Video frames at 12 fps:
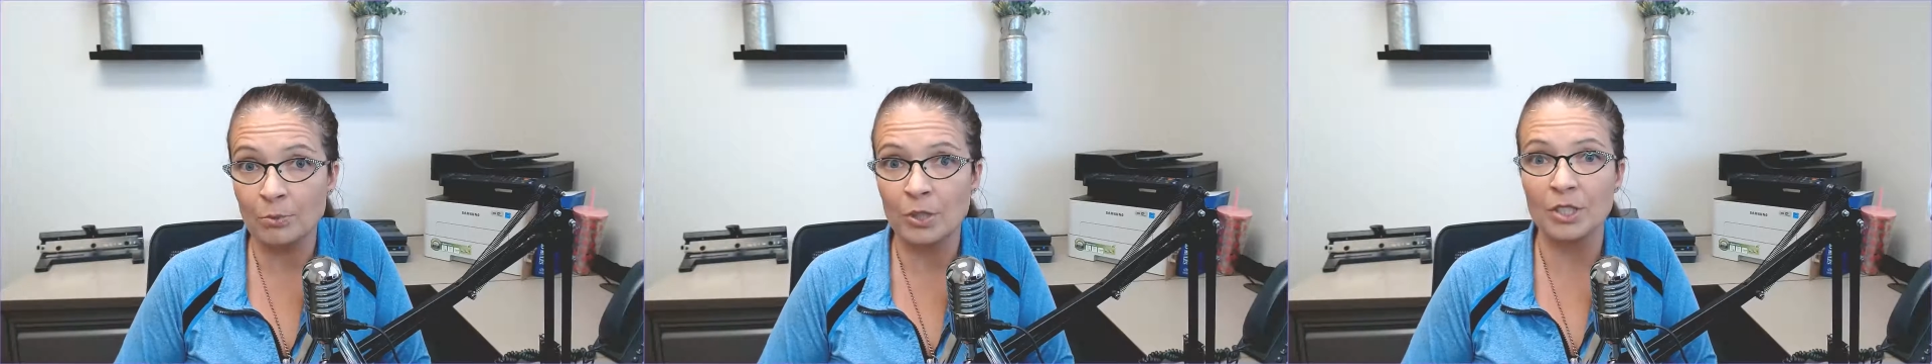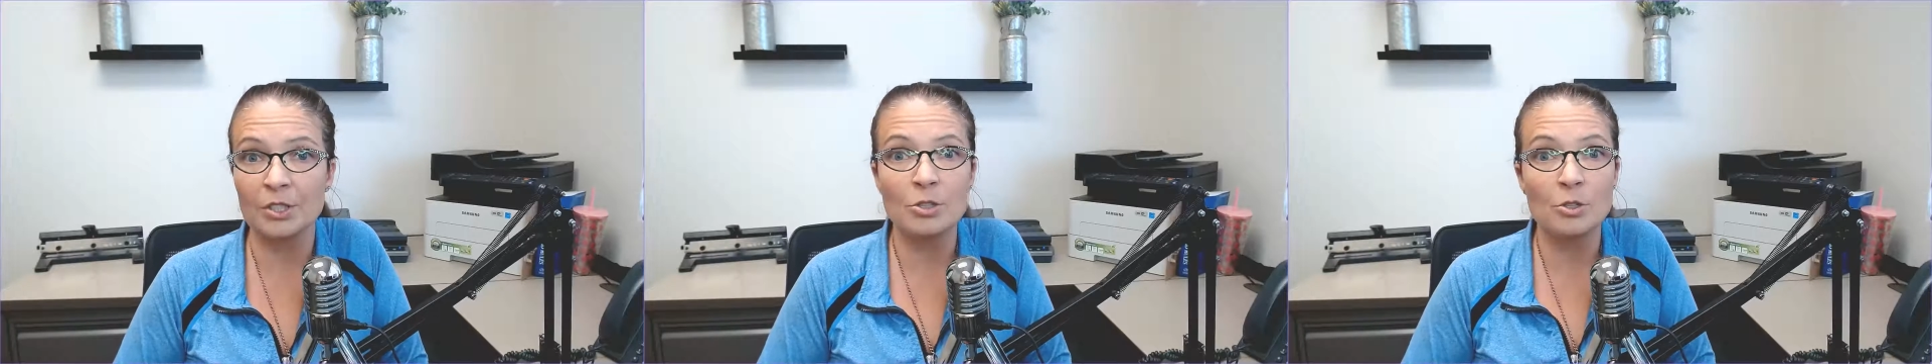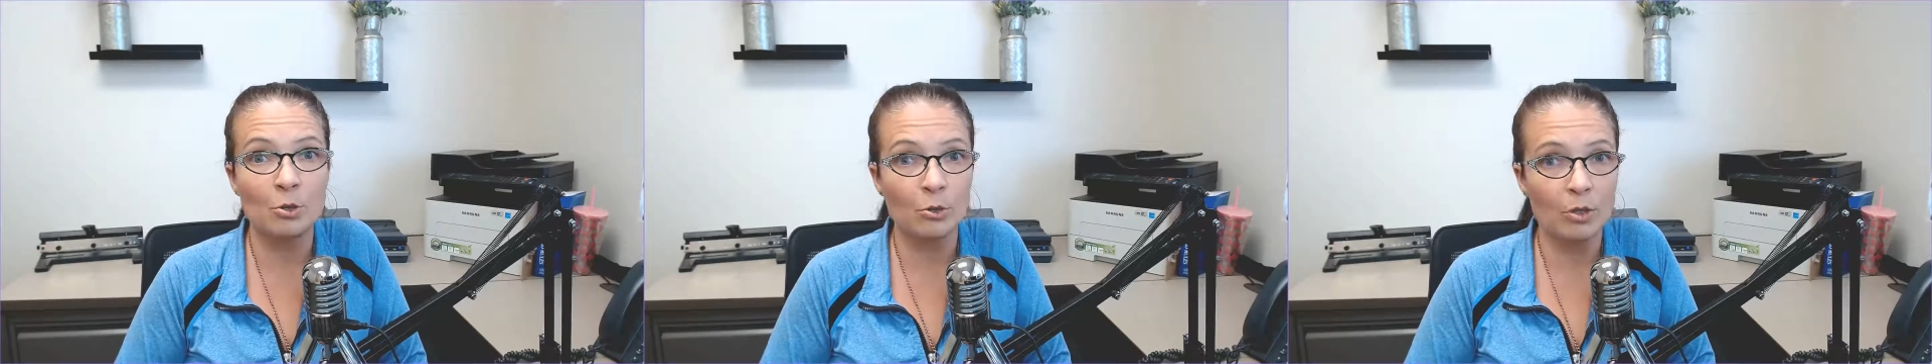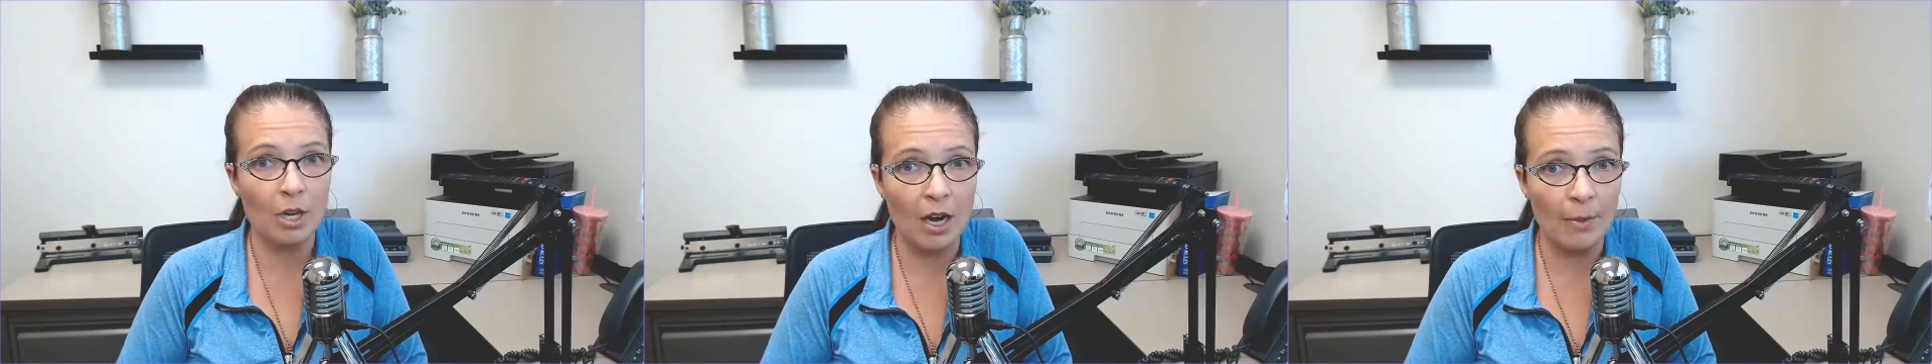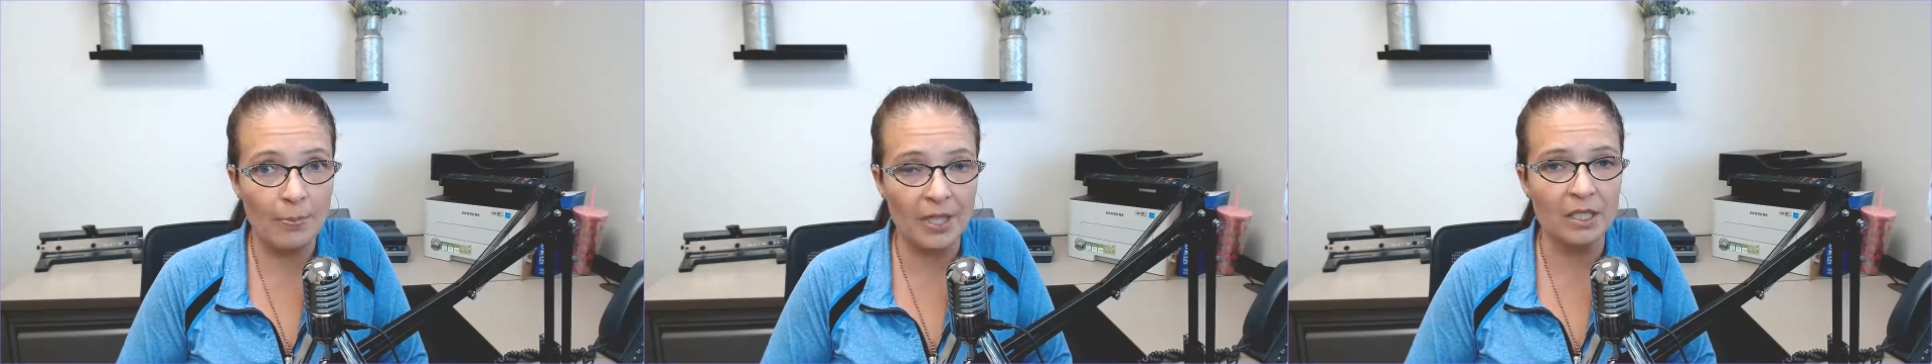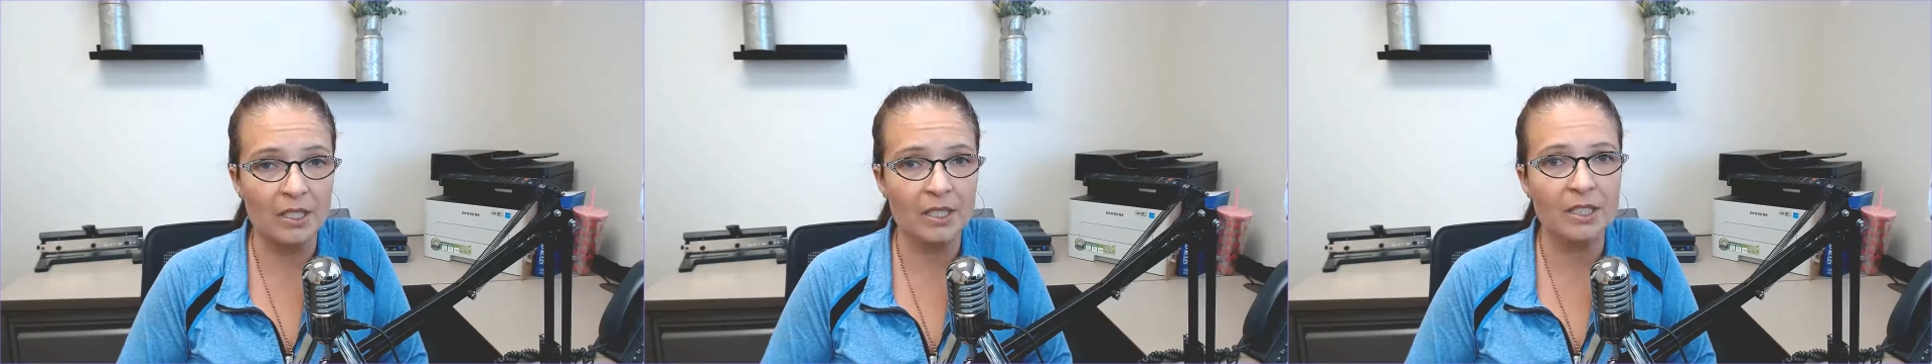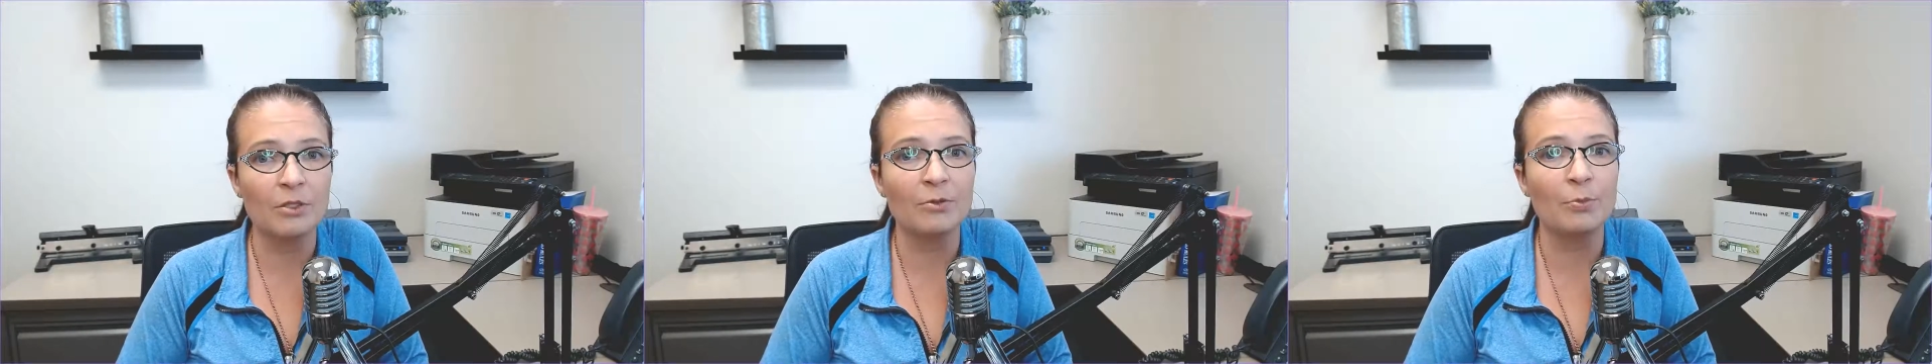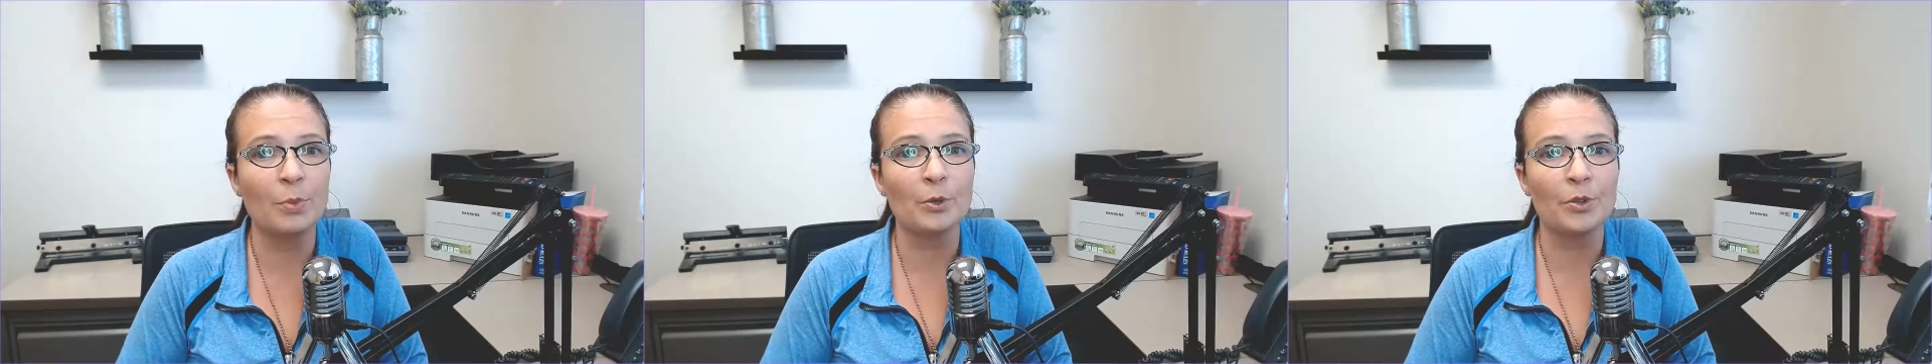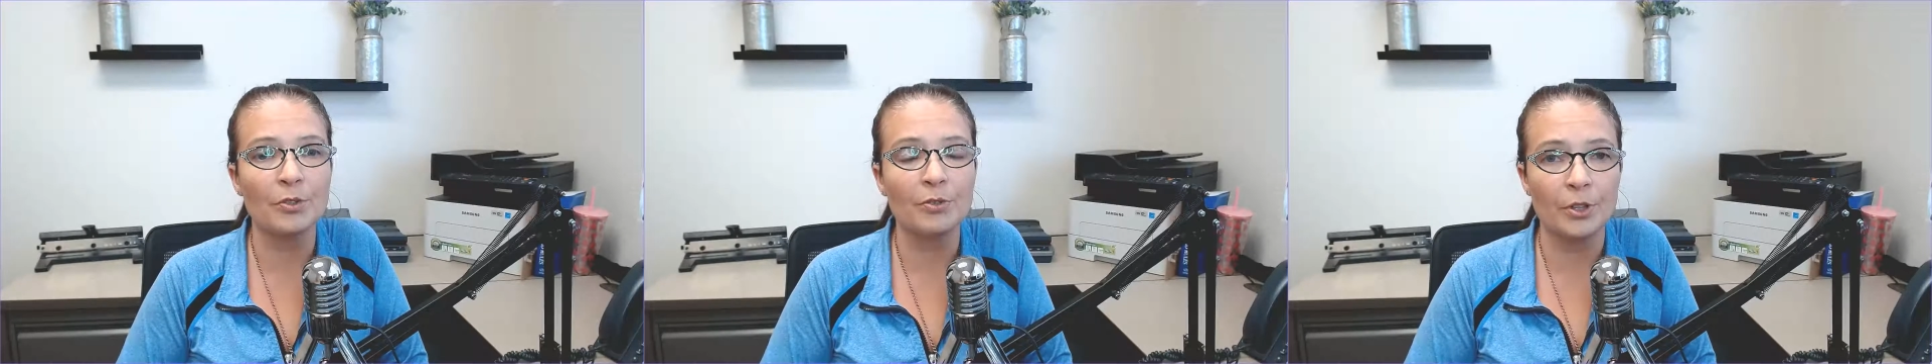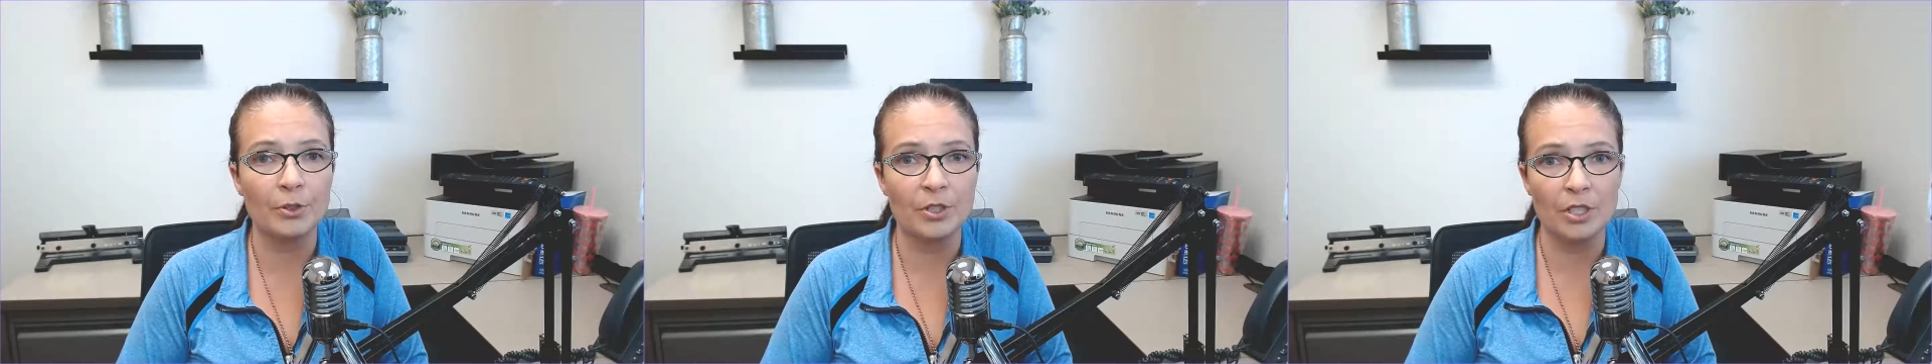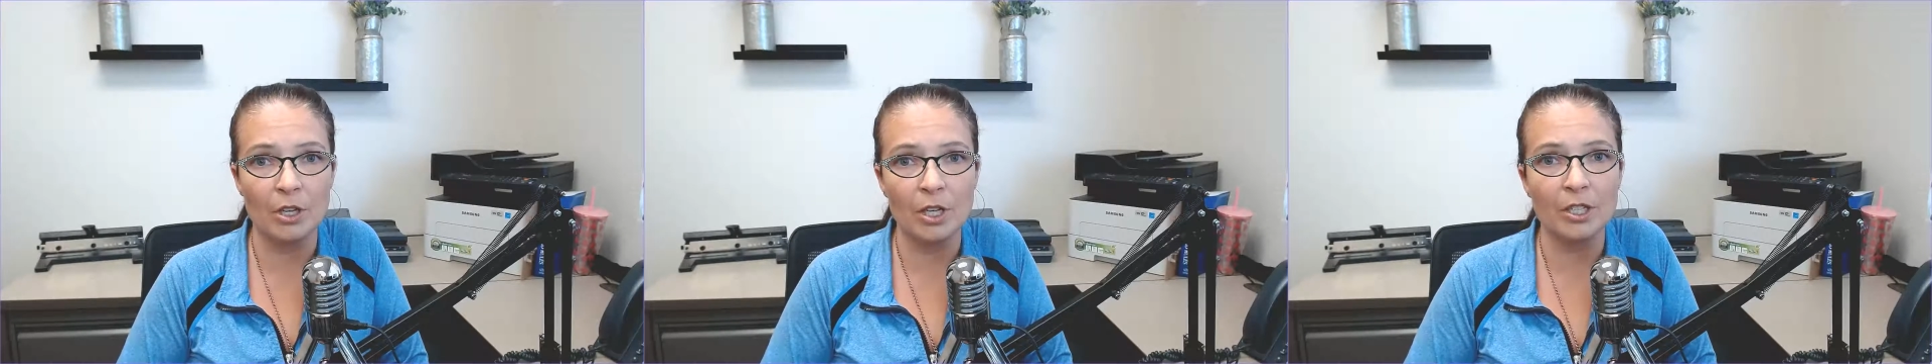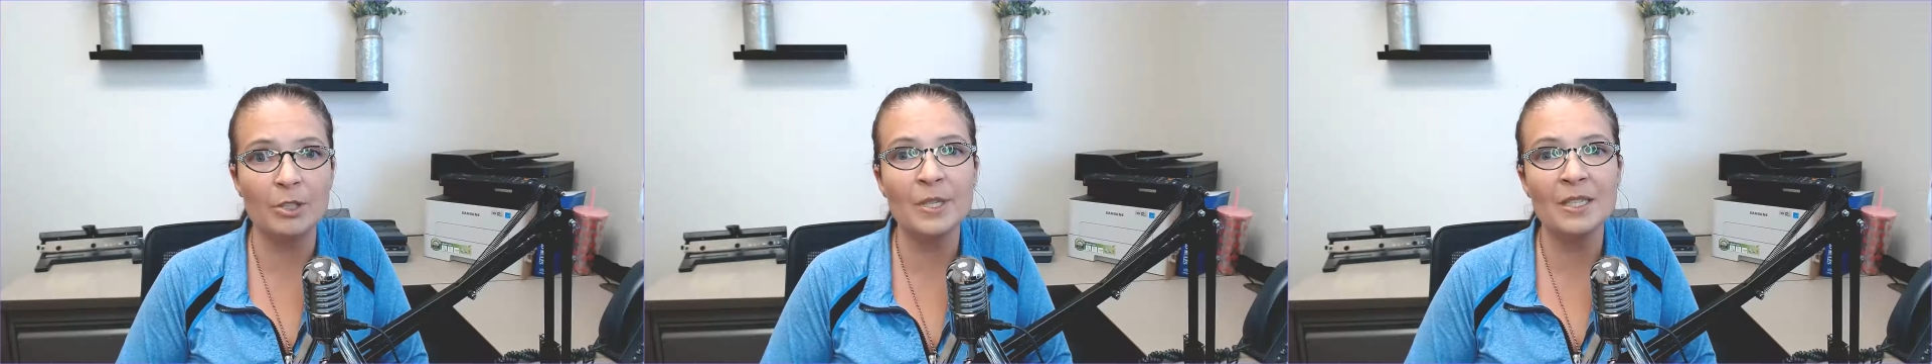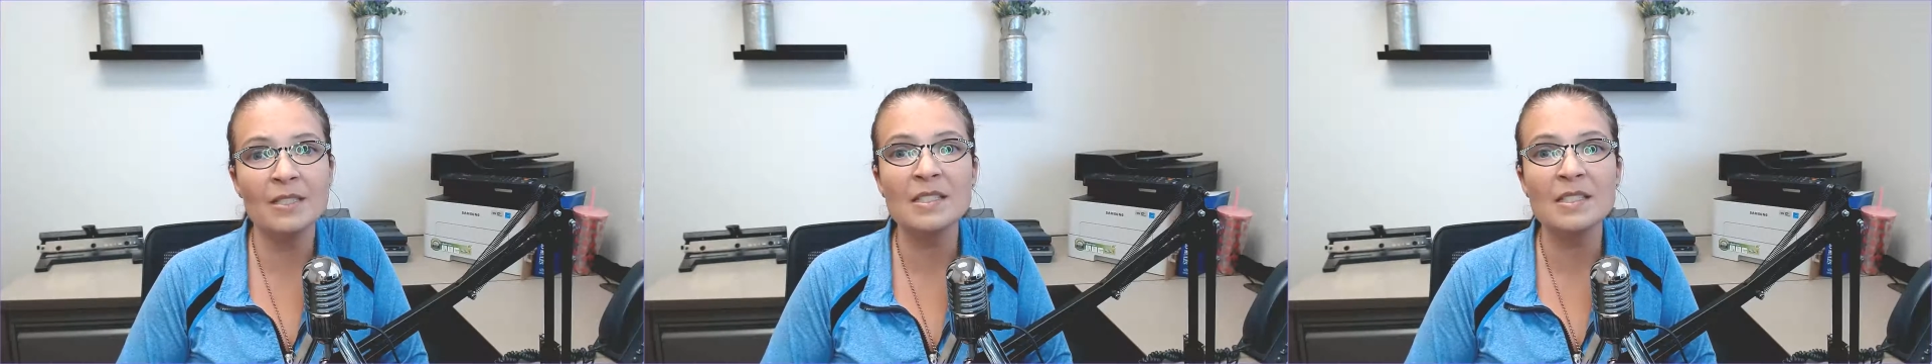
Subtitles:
plus 2 copies of both of those documents.